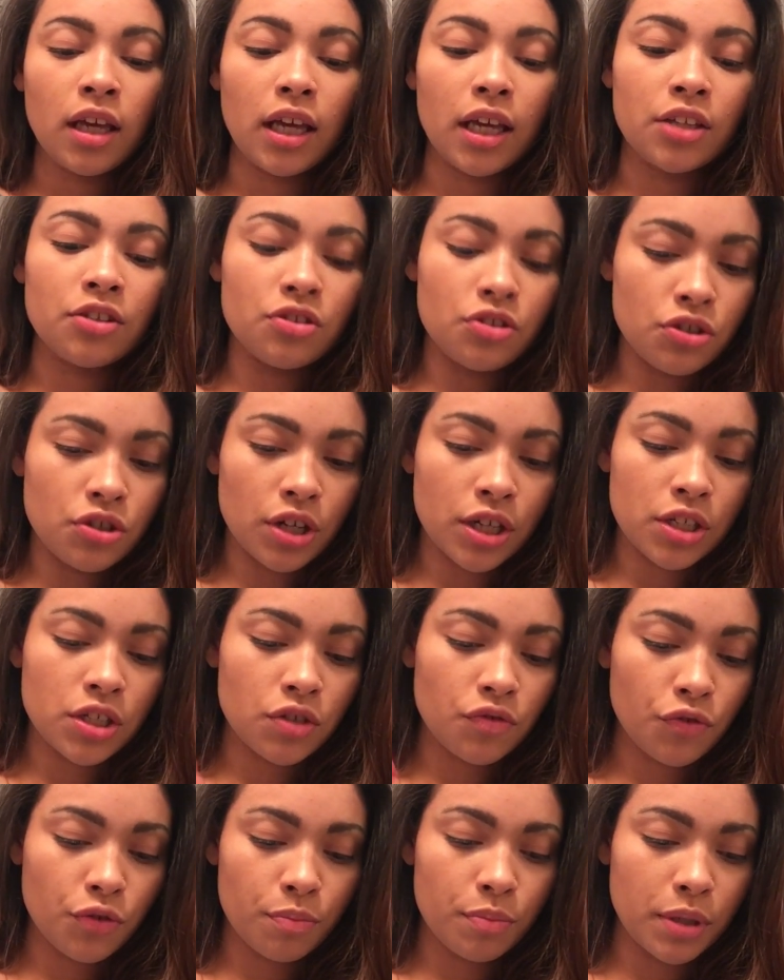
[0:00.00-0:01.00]
It's just
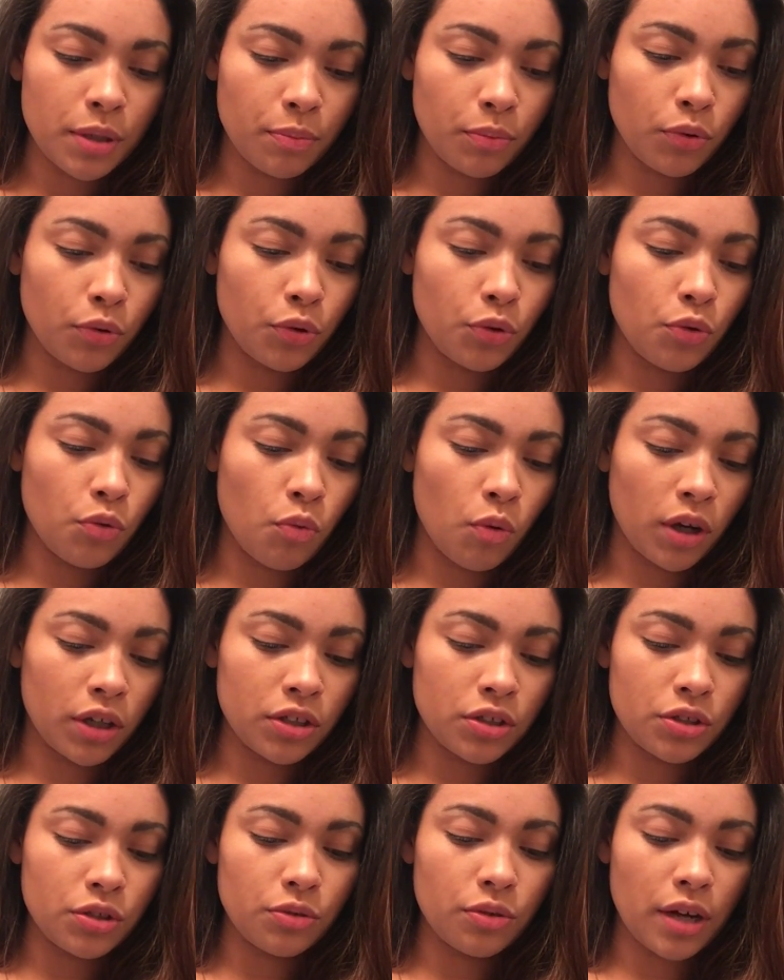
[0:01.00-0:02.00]
for people who
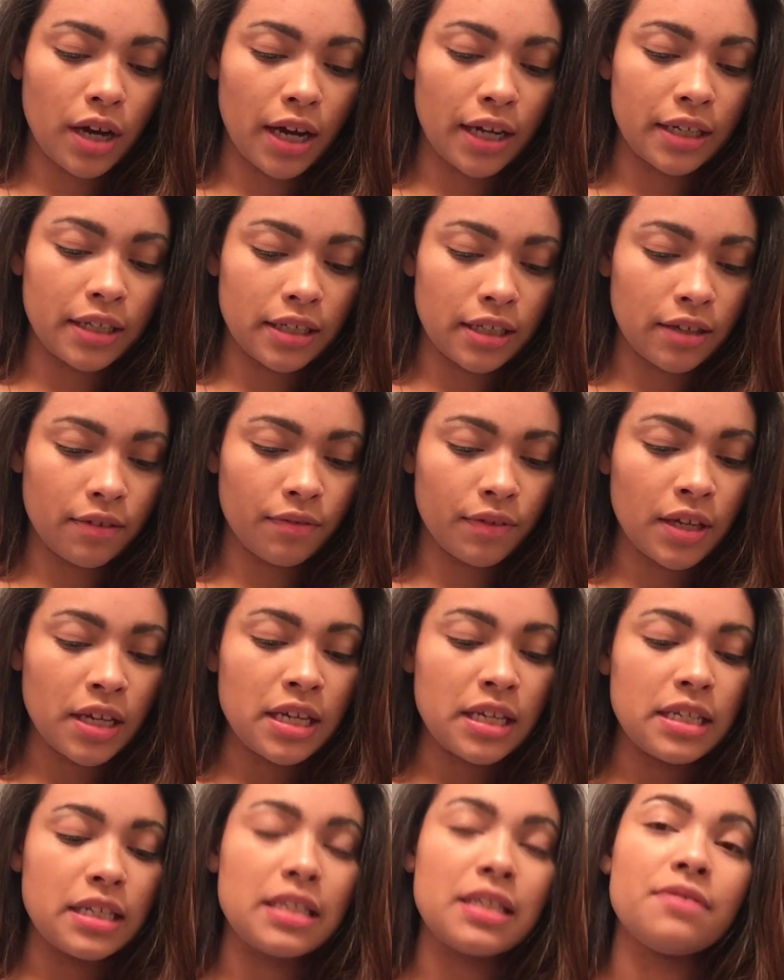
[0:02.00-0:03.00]
want to kind
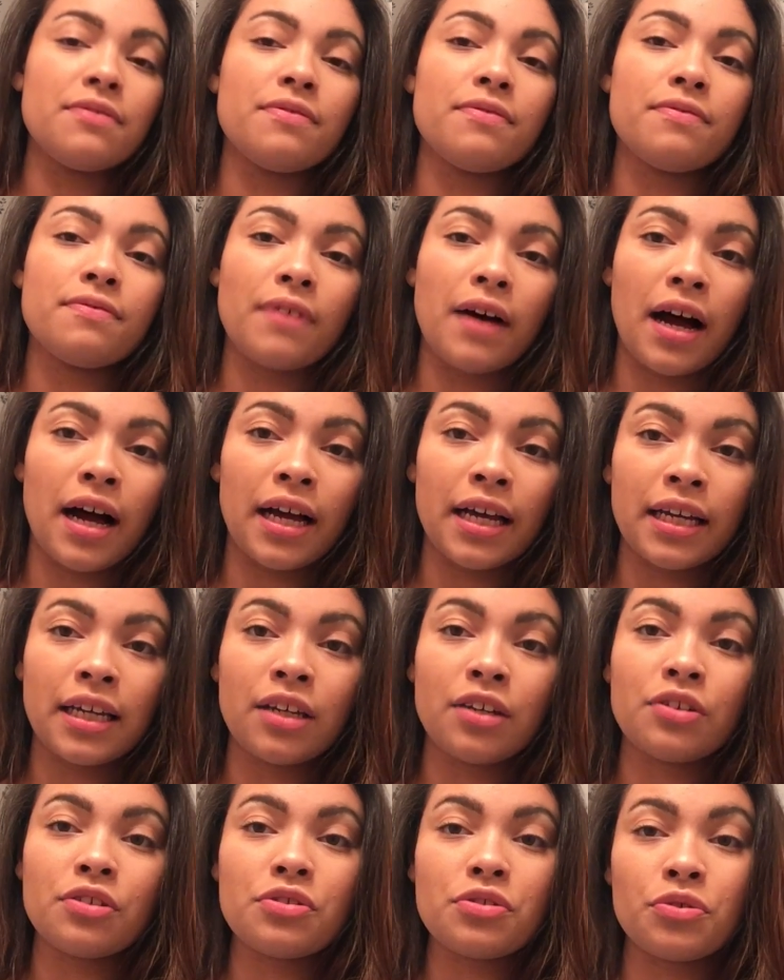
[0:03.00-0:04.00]
of
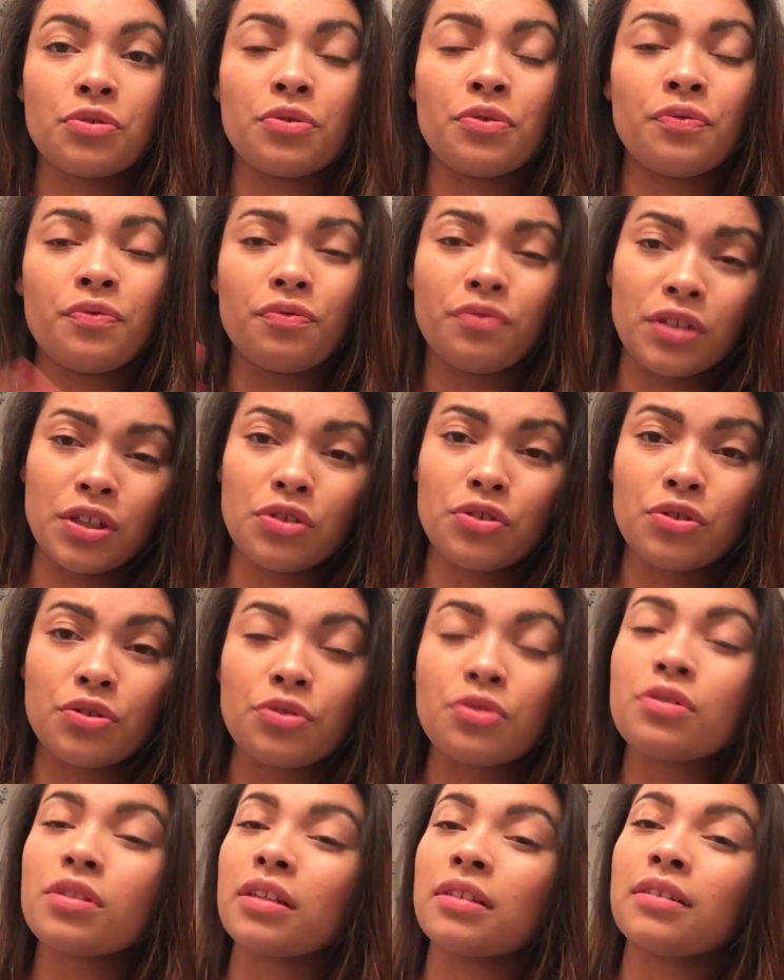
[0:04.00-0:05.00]
define certain
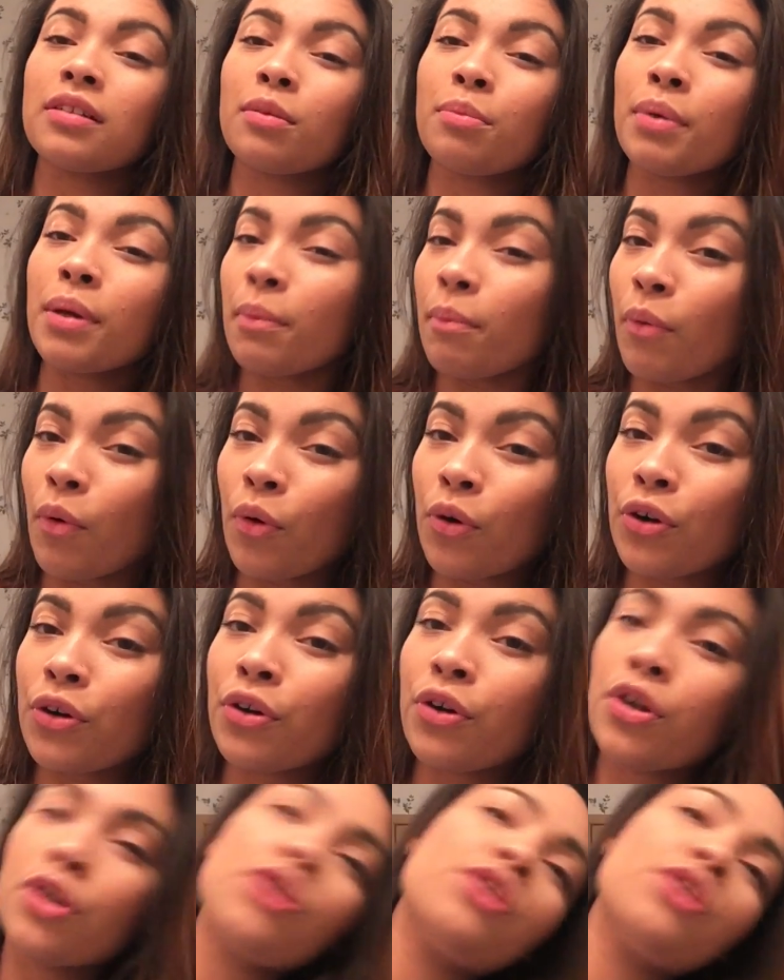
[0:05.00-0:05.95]
features a little bit more.